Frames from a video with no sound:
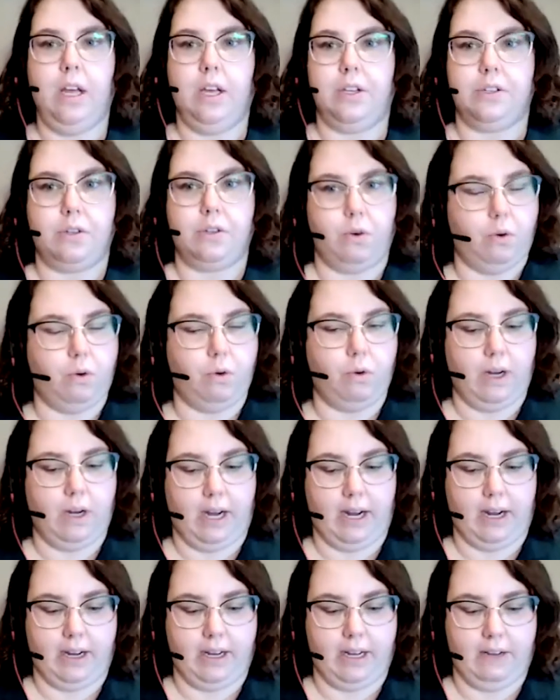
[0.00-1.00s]
So
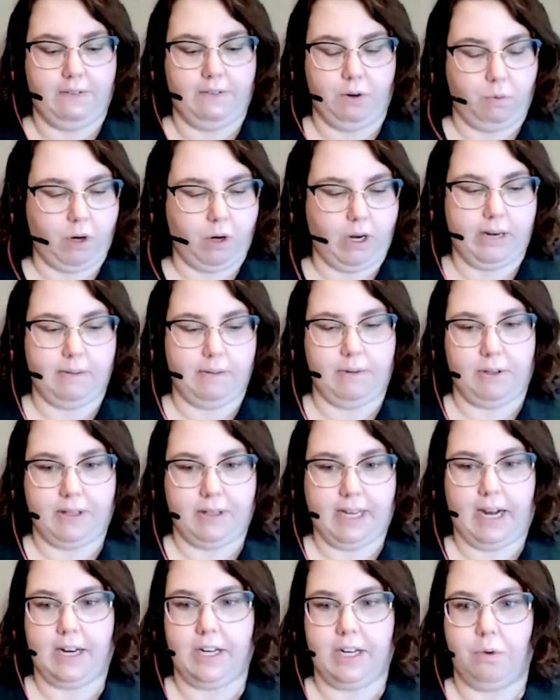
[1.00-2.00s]
uh, if you're worried about
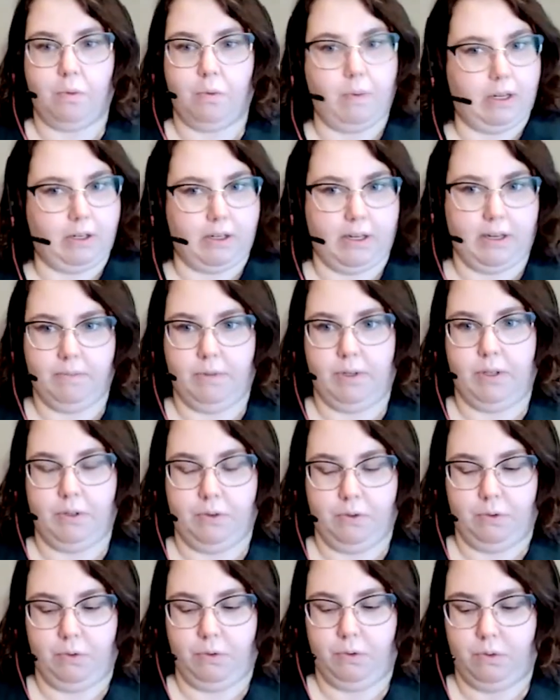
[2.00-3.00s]
that, you're welcome
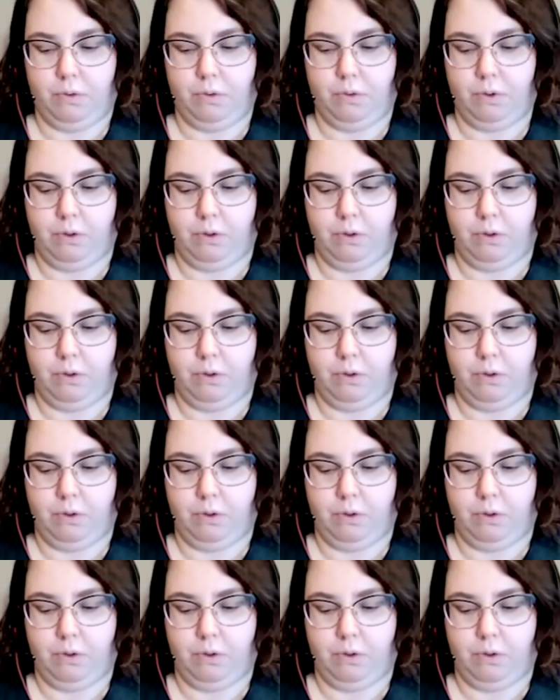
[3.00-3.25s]
to,